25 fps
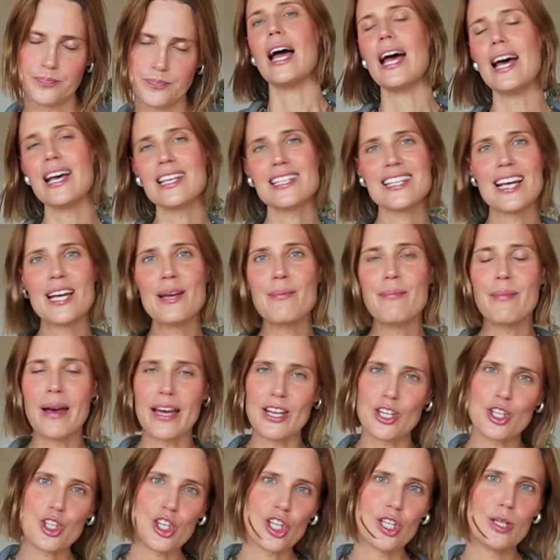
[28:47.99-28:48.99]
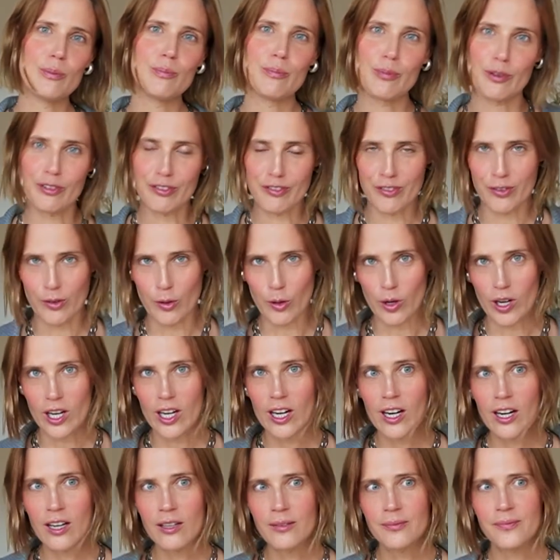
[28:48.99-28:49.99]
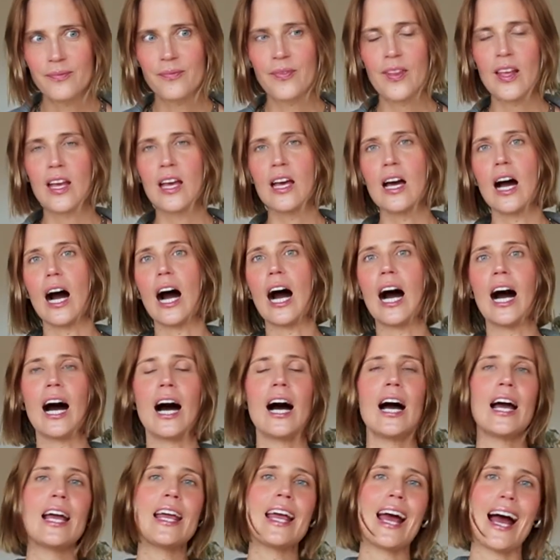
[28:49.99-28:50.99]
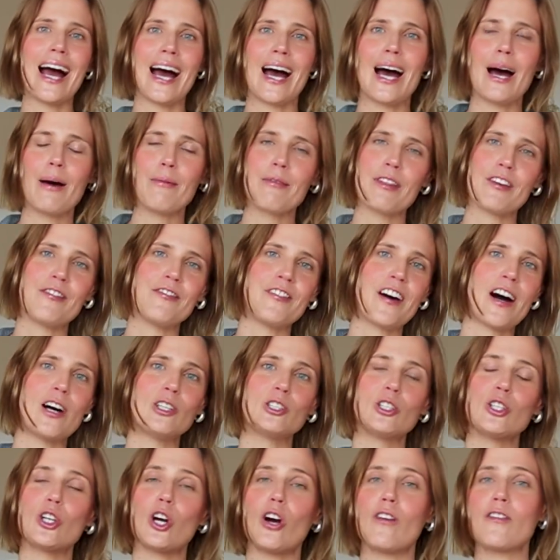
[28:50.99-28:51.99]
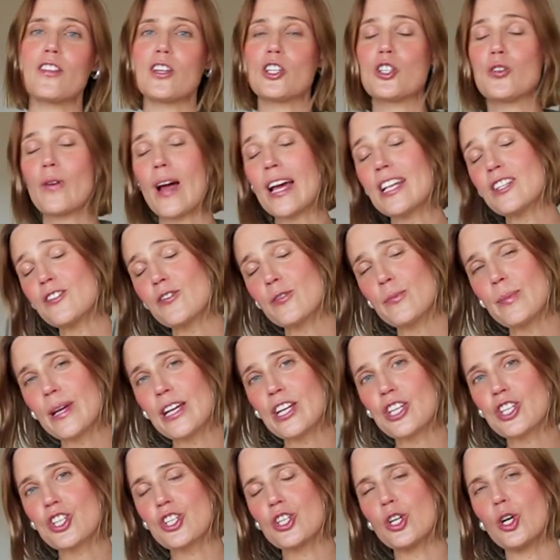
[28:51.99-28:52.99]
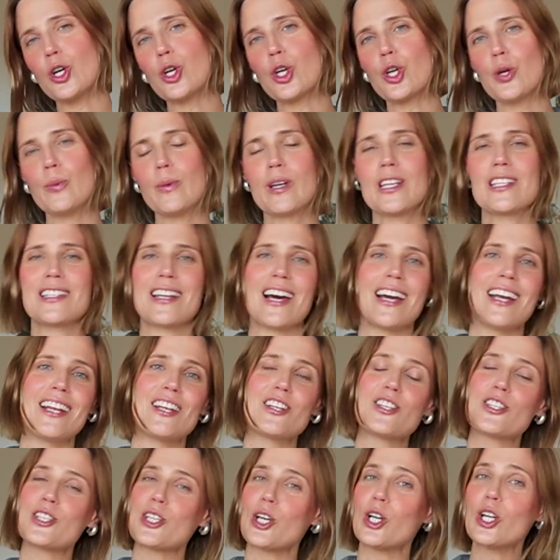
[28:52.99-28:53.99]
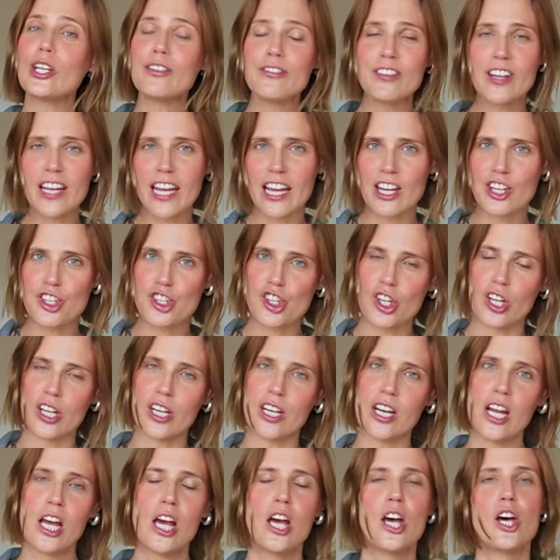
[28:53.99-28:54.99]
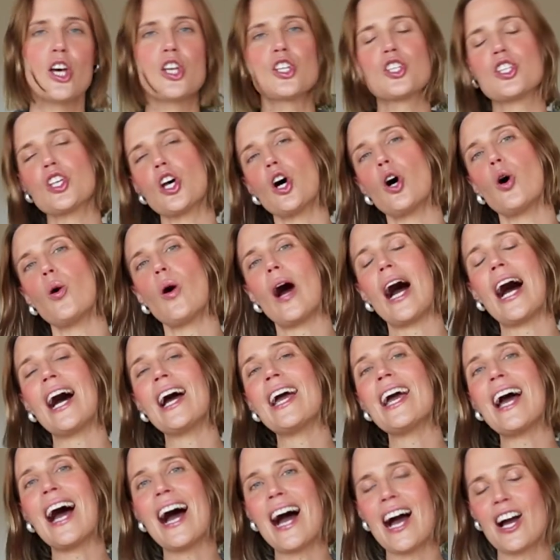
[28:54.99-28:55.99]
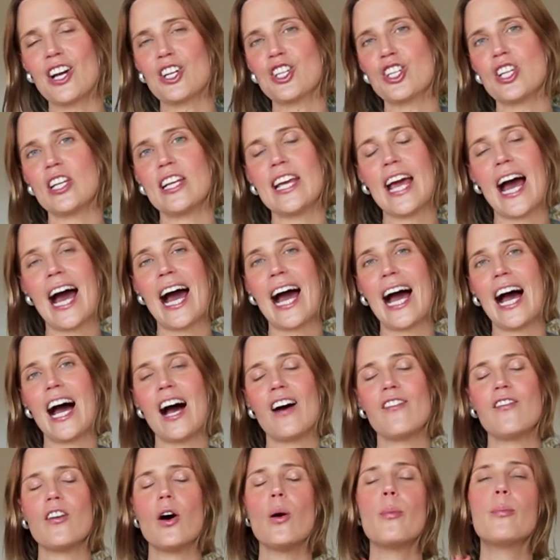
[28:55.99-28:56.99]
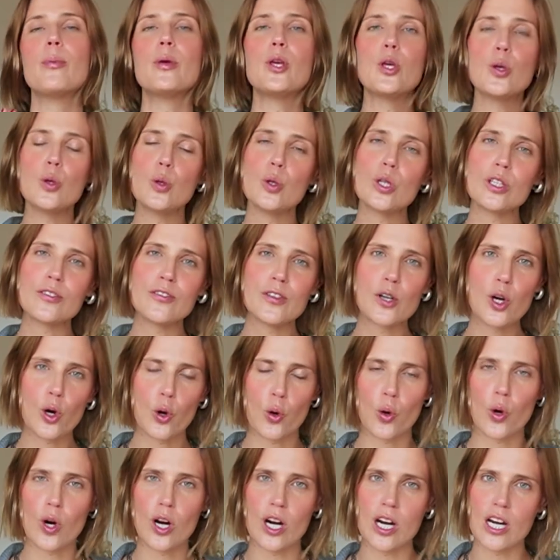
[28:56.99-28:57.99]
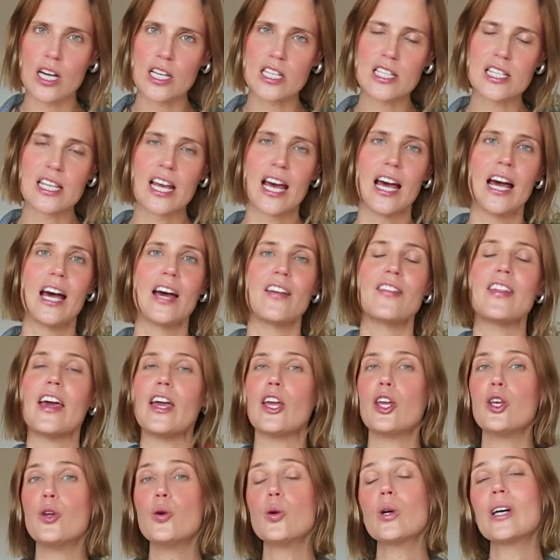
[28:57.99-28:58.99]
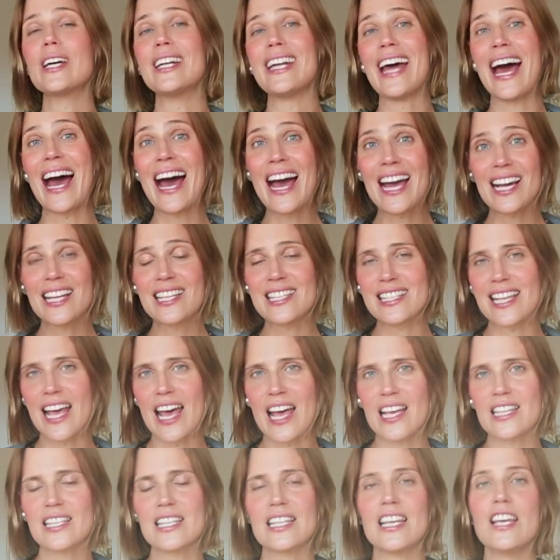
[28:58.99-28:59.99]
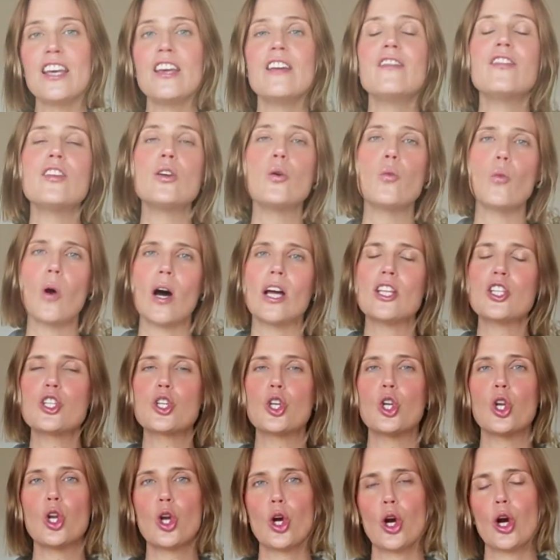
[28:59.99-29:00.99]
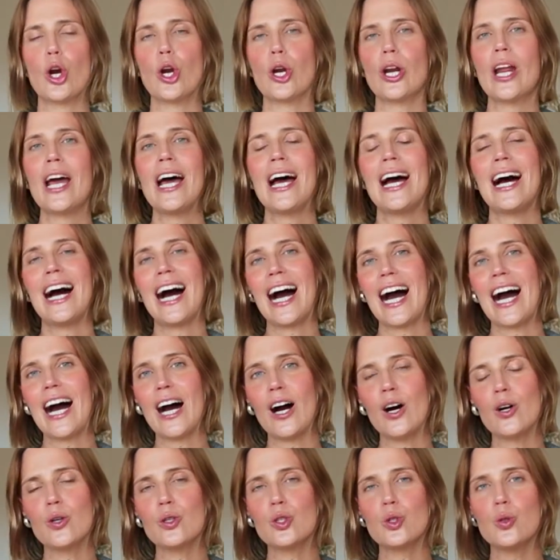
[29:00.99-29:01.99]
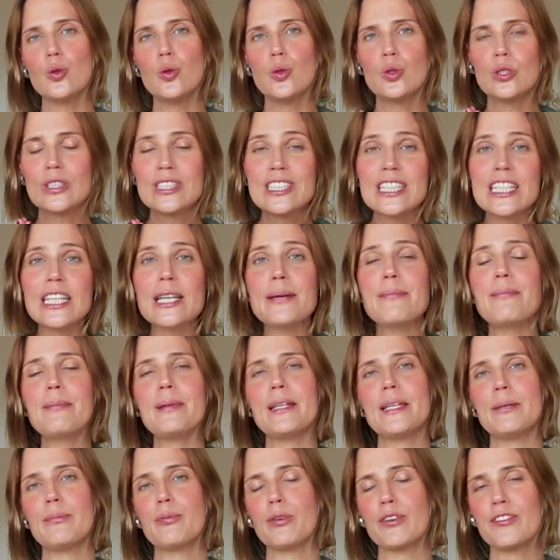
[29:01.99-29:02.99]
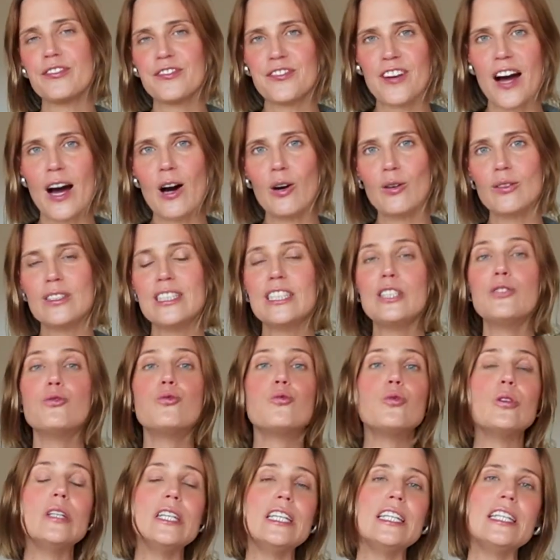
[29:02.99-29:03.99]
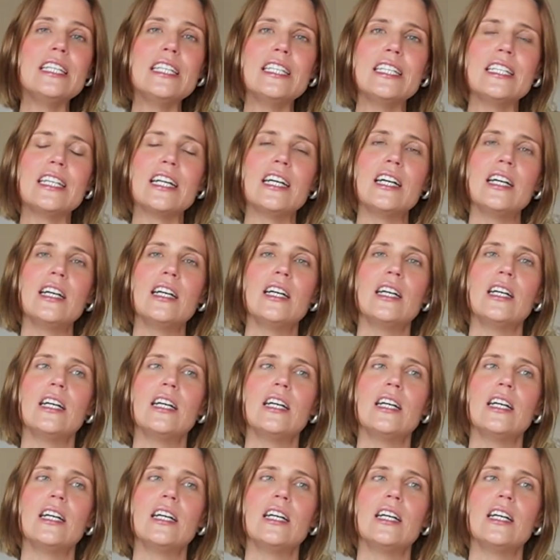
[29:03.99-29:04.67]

As I mentioned before, I am the founder of the Transformational Human Design certification. So I actually have a beautiful course that you can access if you want to learn how to deeply, profoundly read